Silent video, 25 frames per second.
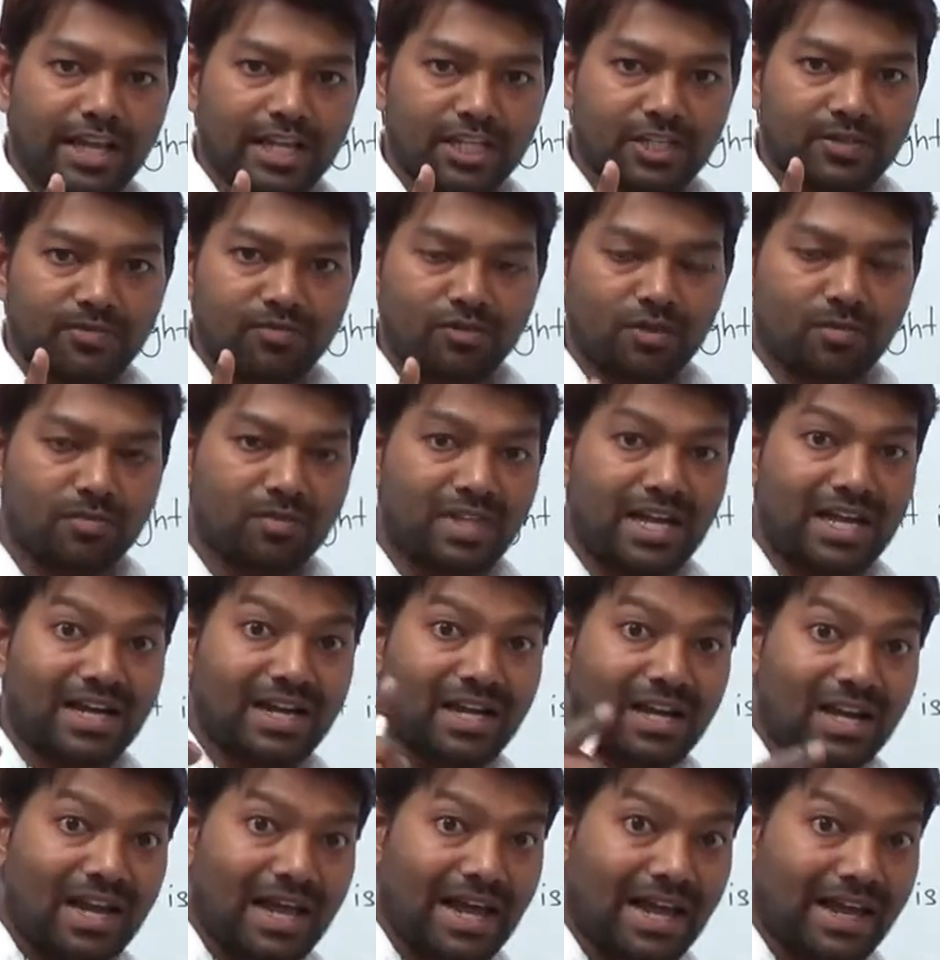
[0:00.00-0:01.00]
from that
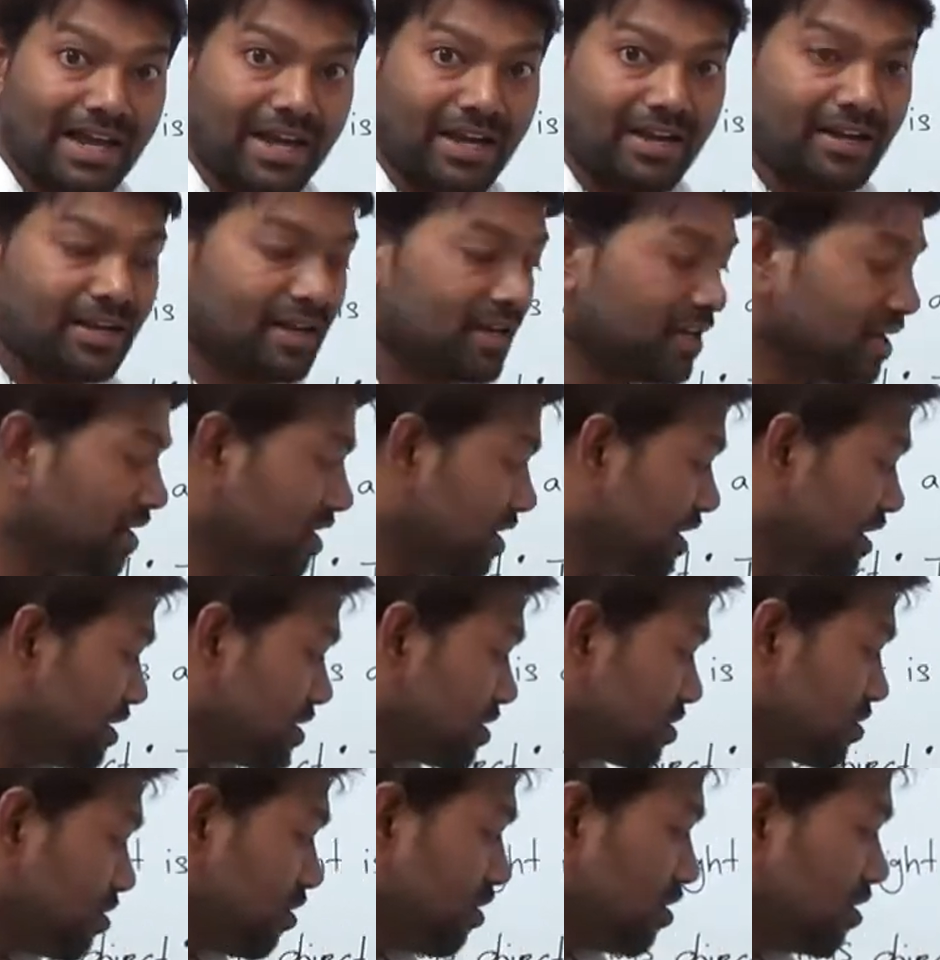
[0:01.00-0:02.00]
light
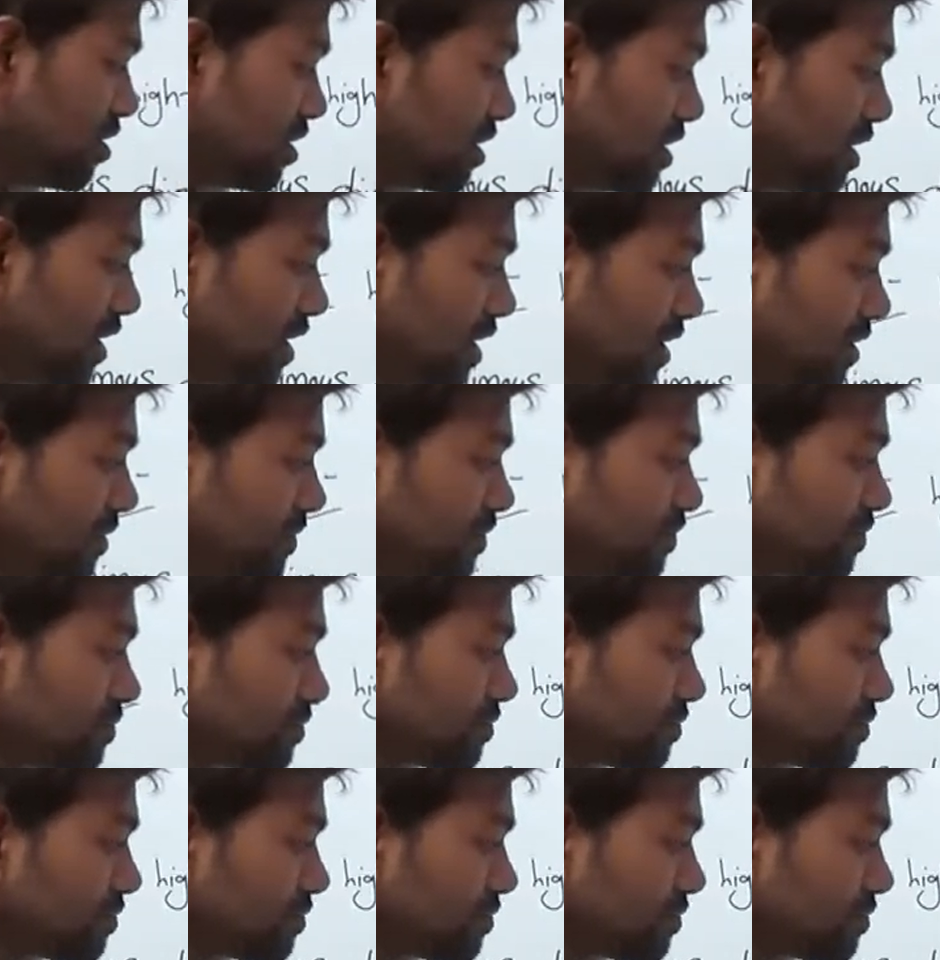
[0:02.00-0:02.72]
is called the